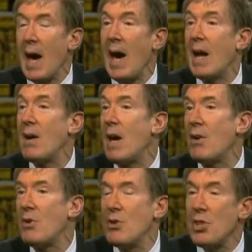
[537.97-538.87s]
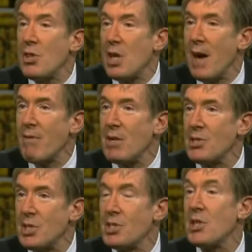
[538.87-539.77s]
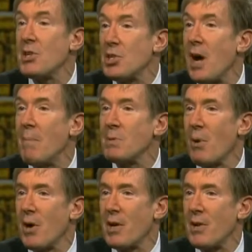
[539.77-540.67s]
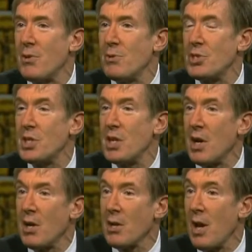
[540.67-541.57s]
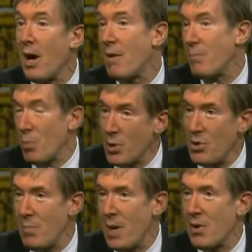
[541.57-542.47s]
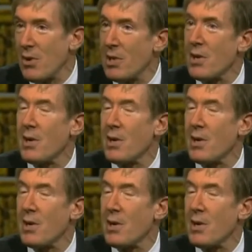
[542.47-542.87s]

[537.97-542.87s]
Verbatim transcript: And, and the evidence is in the jobs market. You right. see a lot of point you made earlier.